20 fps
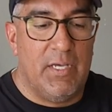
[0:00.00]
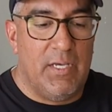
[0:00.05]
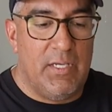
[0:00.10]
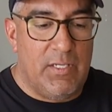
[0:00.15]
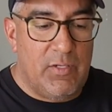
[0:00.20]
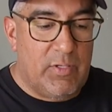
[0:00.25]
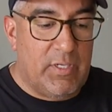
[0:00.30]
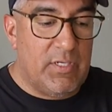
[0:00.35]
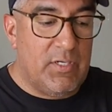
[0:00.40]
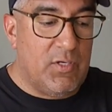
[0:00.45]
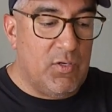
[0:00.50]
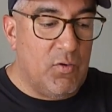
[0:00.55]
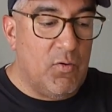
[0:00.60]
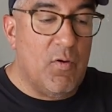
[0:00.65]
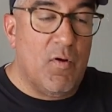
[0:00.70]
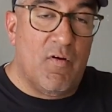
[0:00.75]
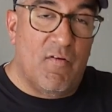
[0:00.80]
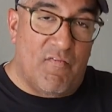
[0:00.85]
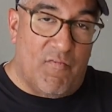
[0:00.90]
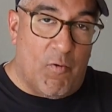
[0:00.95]
you can do
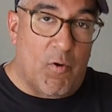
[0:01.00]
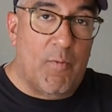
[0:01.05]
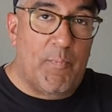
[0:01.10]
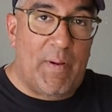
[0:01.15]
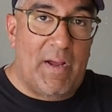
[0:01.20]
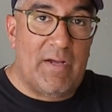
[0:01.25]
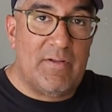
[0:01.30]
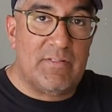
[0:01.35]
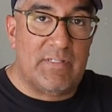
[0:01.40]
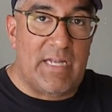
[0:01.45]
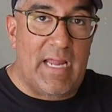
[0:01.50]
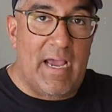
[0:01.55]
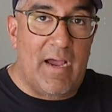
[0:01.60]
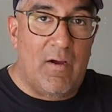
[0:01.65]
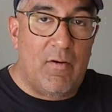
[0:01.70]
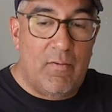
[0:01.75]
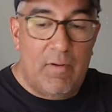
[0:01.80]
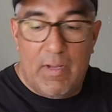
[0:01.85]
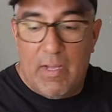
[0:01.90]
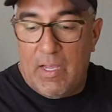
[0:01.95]
4 pounds
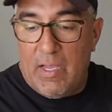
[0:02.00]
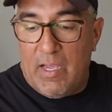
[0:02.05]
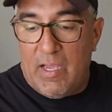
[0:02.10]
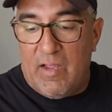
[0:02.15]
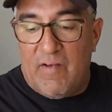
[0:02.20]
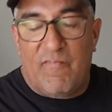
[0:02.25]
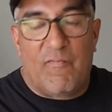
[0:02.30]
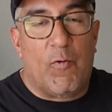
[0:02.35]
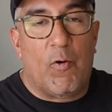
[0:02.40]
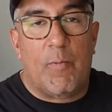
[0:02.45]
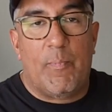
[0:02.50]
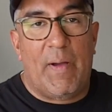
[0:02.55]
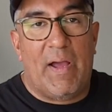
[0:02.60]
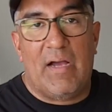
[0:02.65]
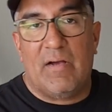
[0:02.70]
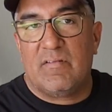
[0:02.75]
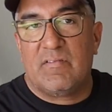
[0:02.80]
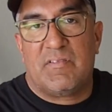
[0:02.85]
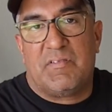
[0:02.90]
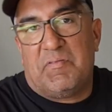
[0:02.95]
now and 4
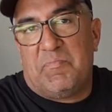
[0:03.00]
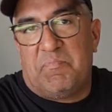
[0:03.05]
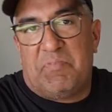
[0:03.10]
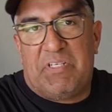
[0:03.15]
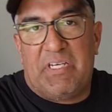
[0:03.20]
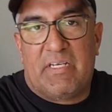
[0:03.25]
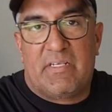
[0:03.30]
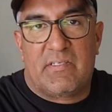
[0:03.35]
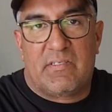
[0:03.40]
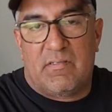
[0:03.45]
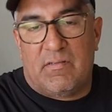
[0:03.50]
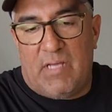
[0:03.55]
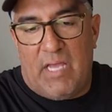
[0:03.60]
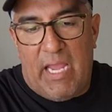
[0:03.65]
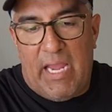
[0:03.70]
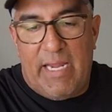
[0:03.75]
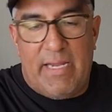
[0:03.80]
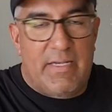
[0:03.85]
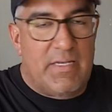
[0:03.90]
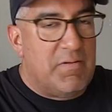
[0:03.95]
pounds 6,
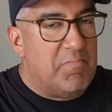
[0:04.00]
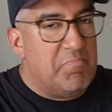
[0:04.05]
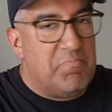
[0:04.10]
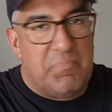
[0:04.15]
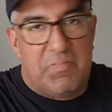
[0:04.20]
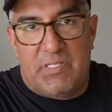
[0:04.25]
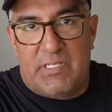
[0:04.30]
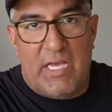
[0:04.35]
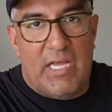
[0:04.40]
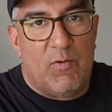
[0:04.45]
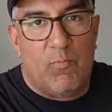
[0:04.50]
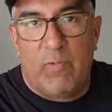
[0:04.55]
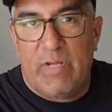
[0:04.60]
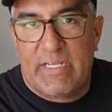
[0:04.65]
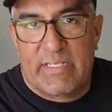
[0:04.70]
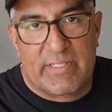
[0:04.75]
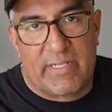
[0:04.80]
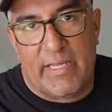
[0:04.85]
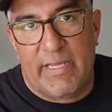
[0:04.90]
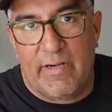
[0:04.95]
8, 10
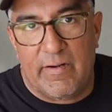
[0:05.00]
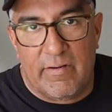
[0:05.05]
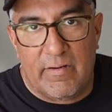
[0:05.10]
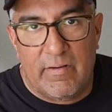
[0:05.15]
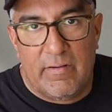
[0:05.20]
weeks later.